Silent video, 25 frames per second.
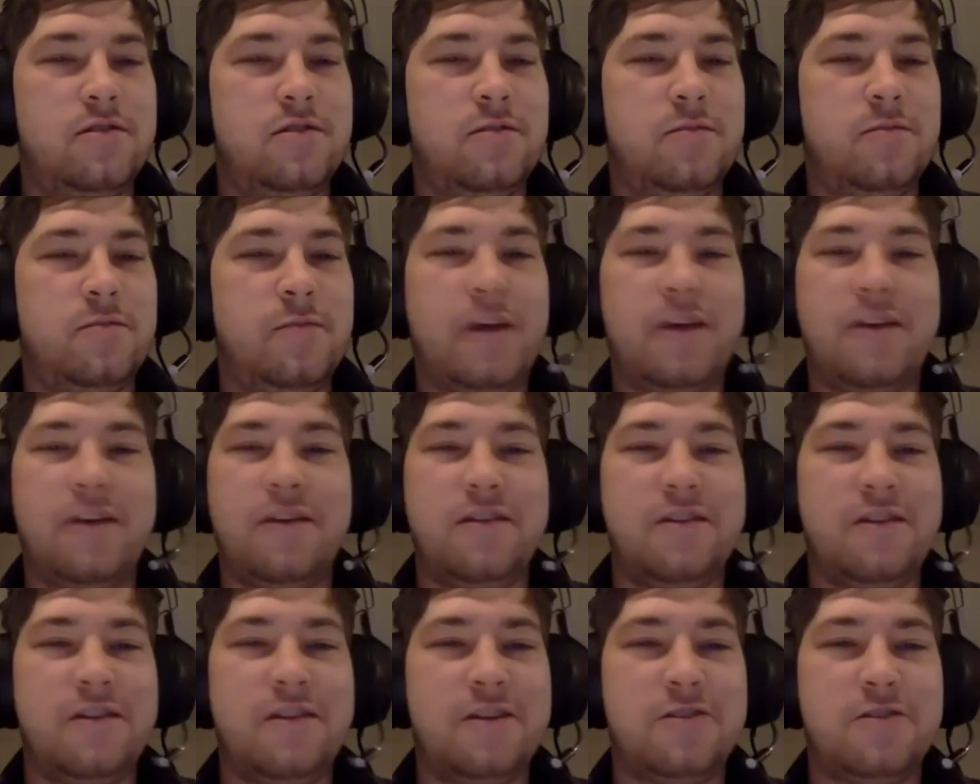man,
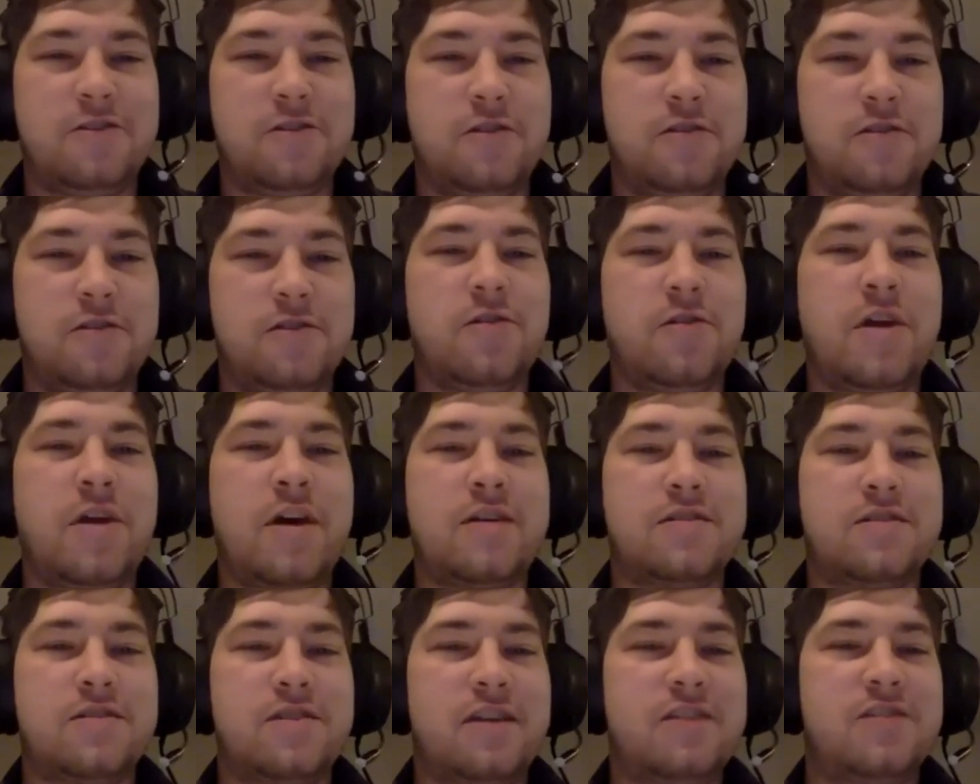but, so
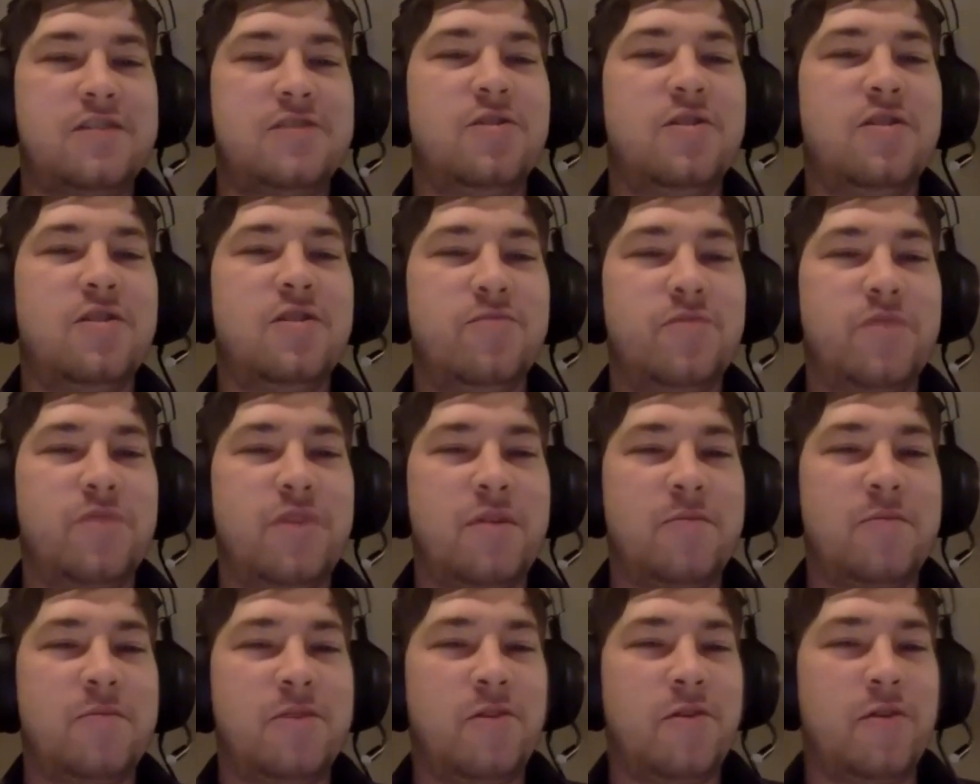yes, that's sort of where
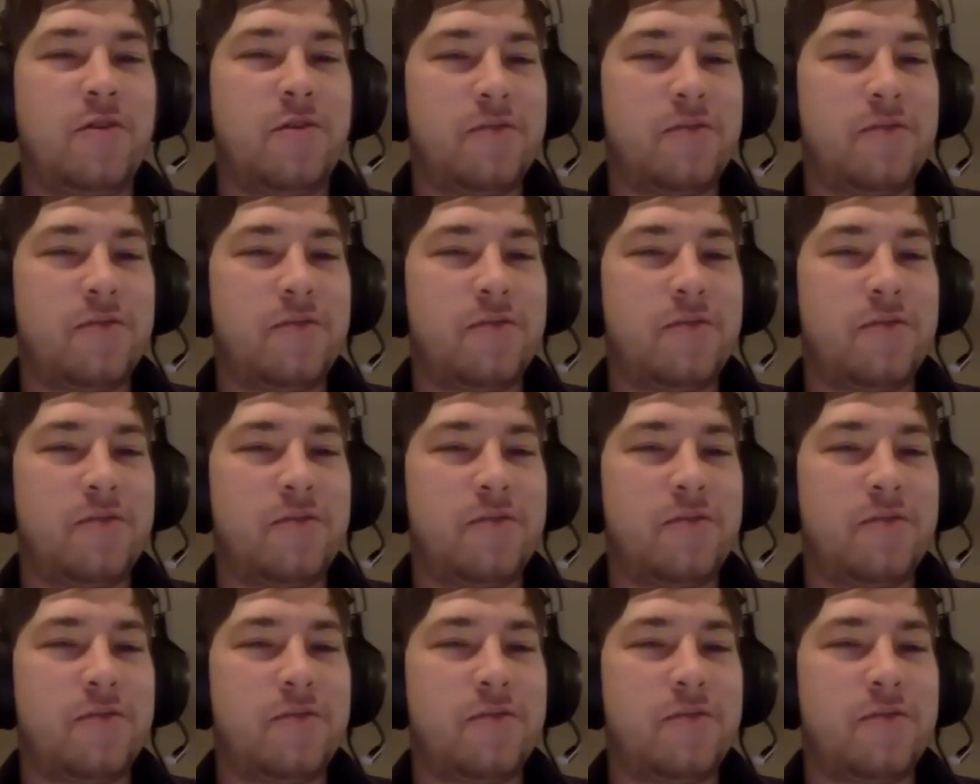I'm going with.